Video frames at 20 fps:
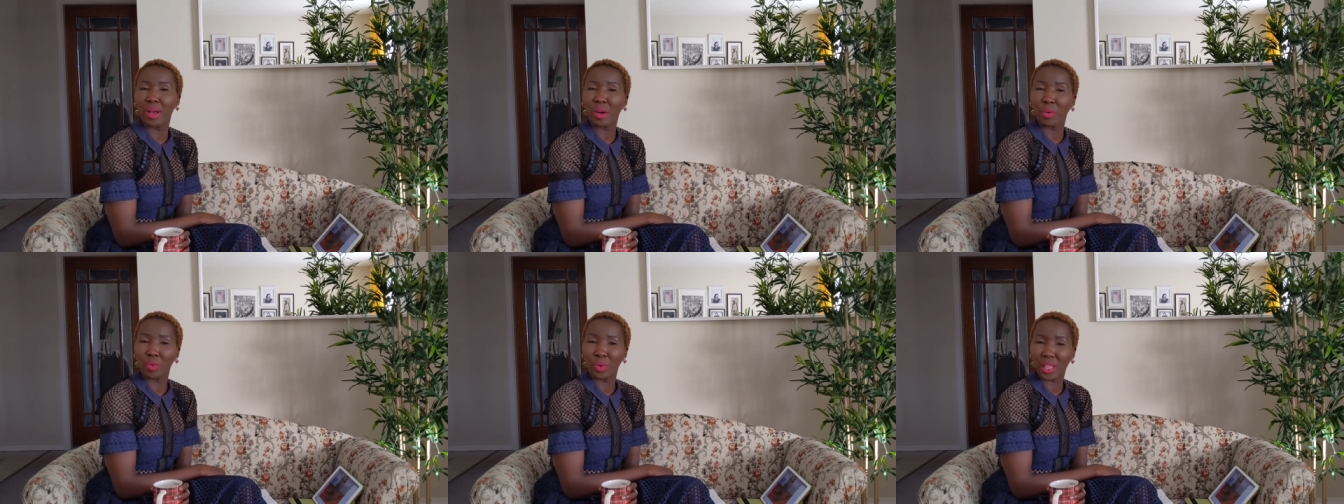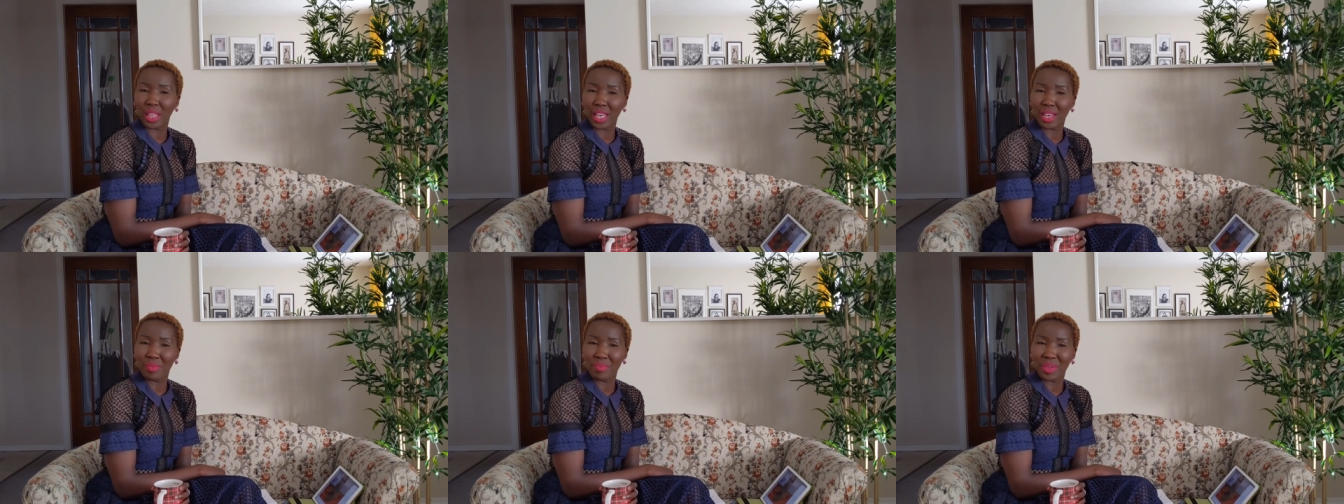But
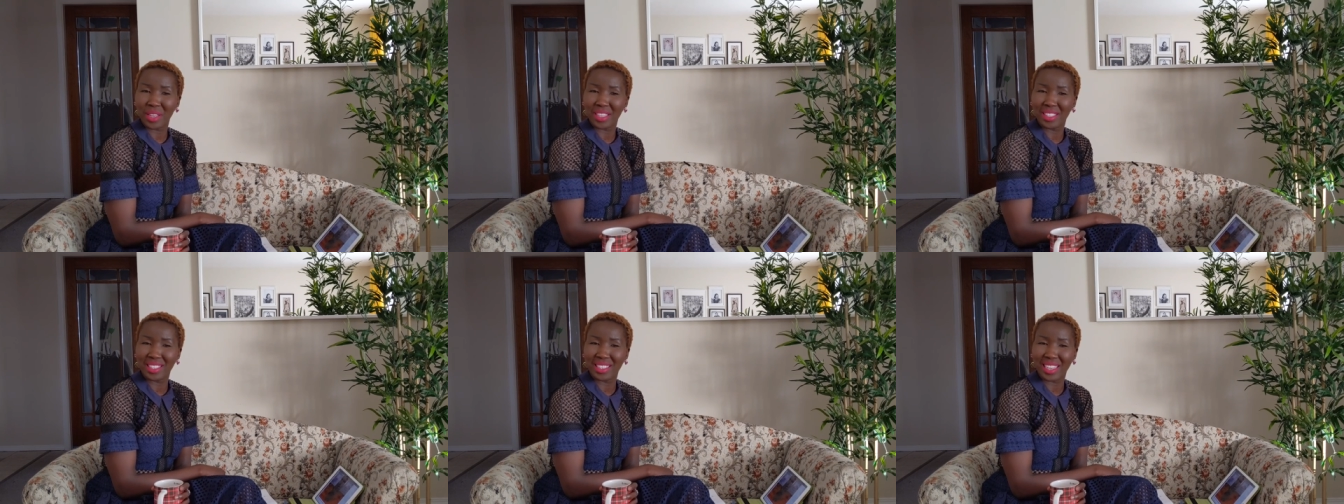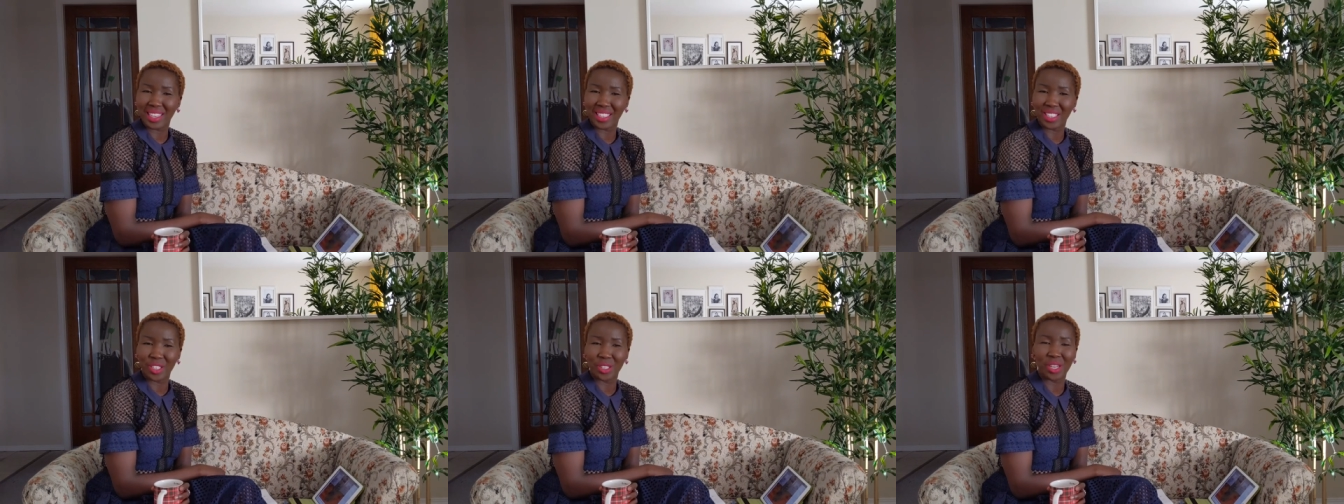with that being
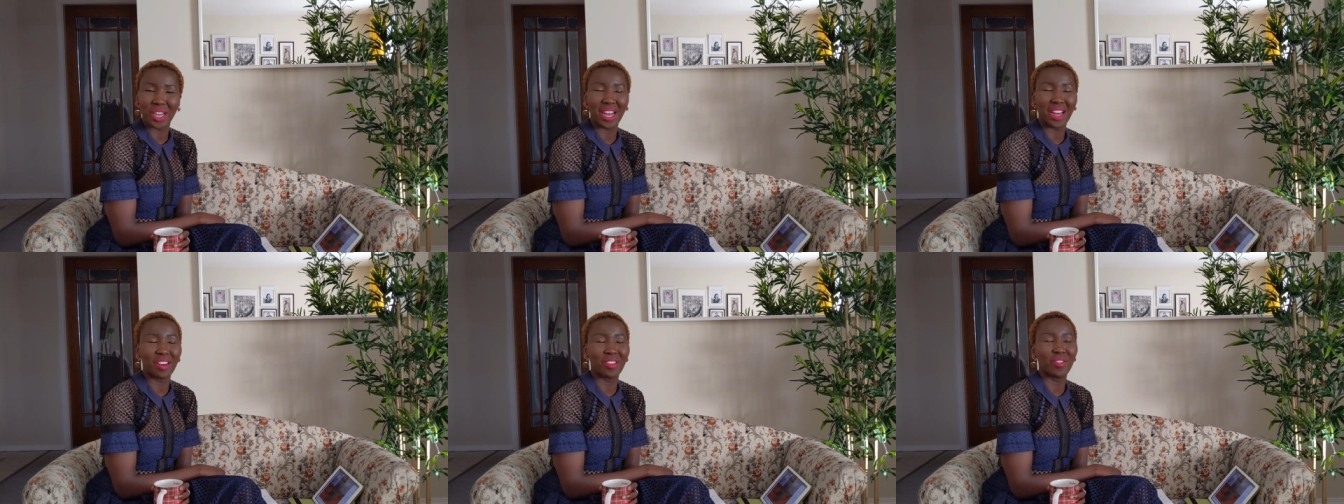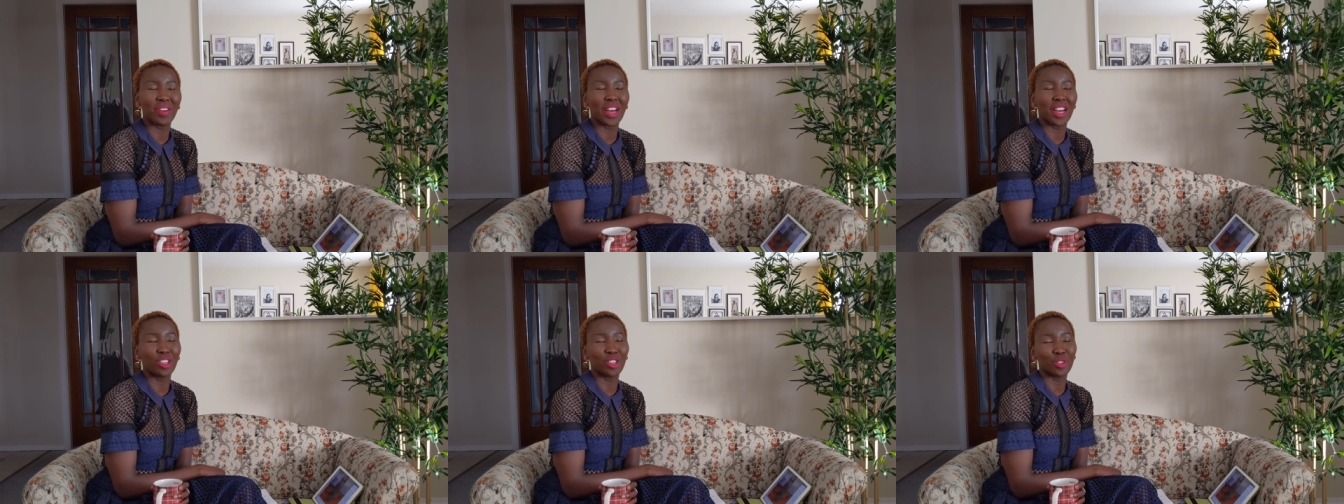said, you
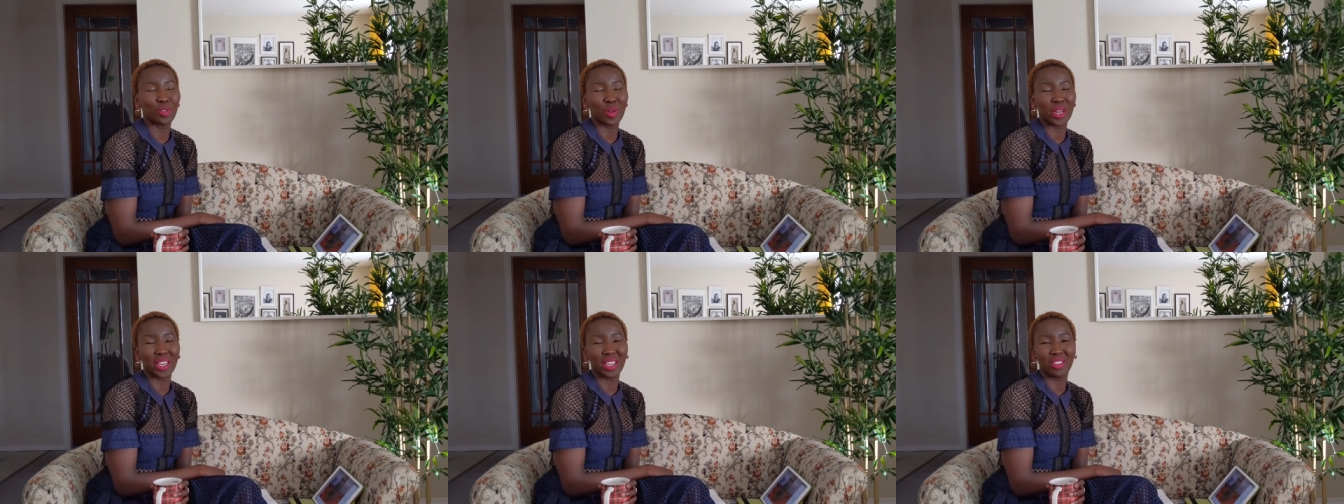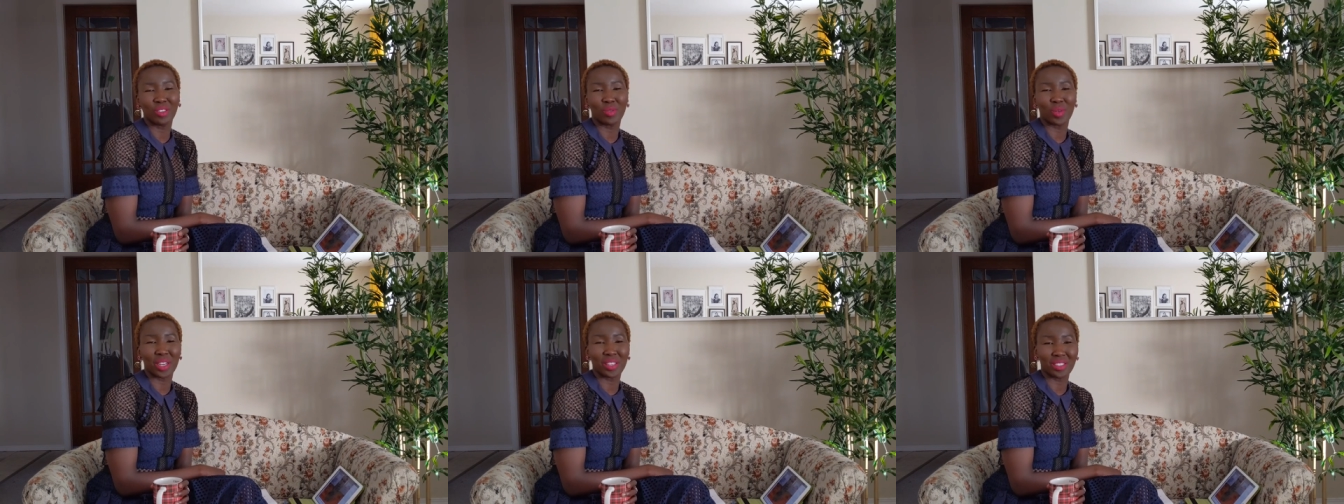have a
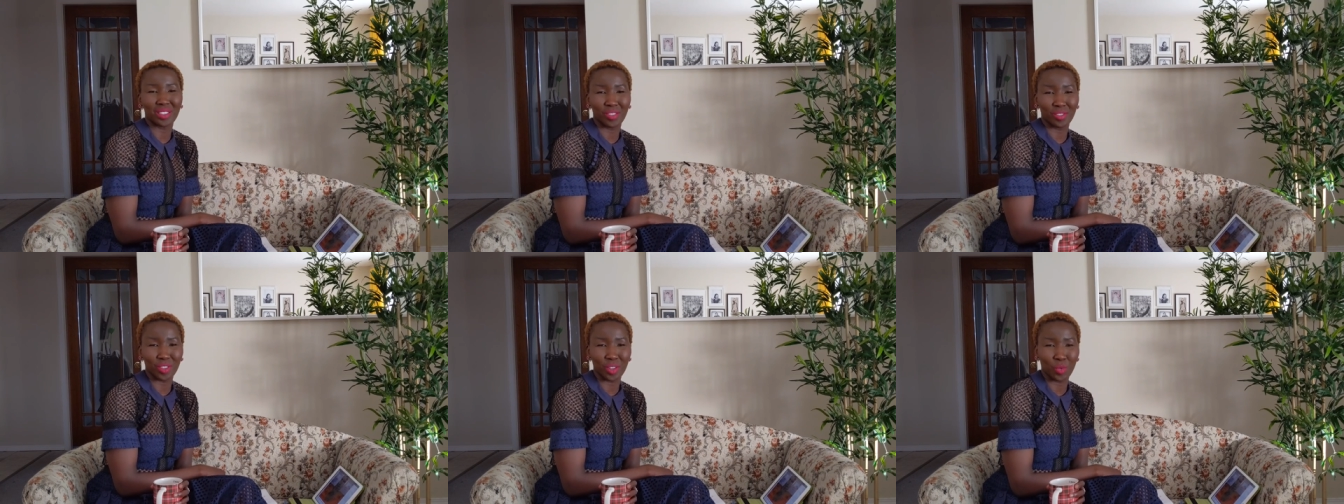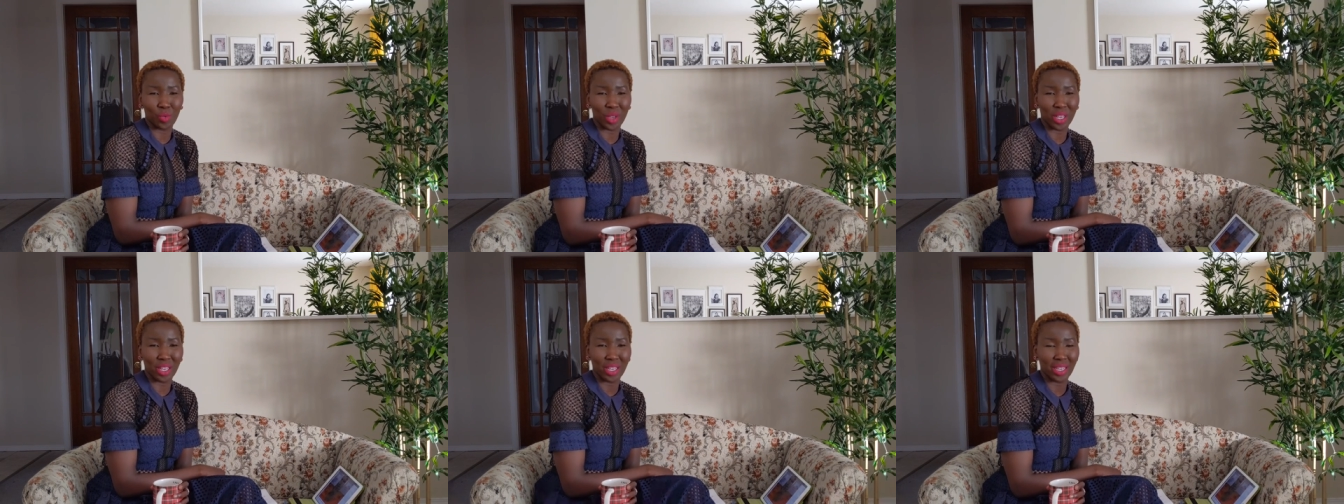great rest of
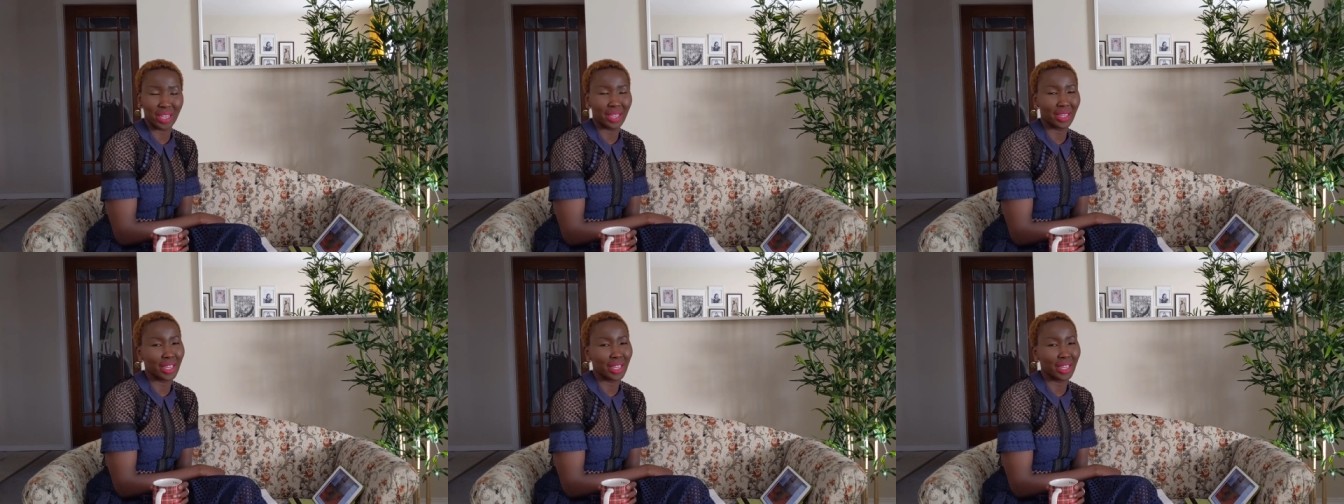the week,